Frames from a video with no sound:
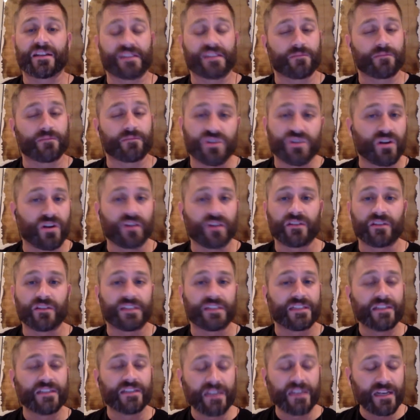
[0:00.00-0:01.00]
uh, I'm
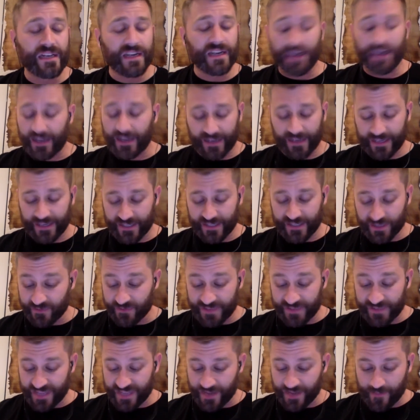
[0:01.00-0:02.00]
struggling uh, to
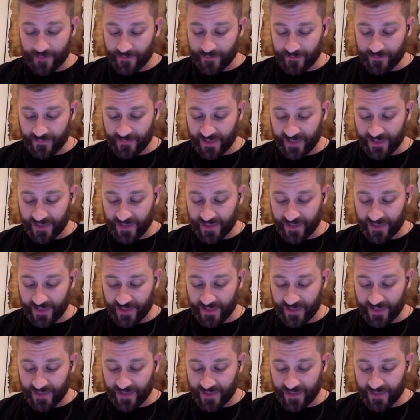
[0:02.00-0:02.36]
read them.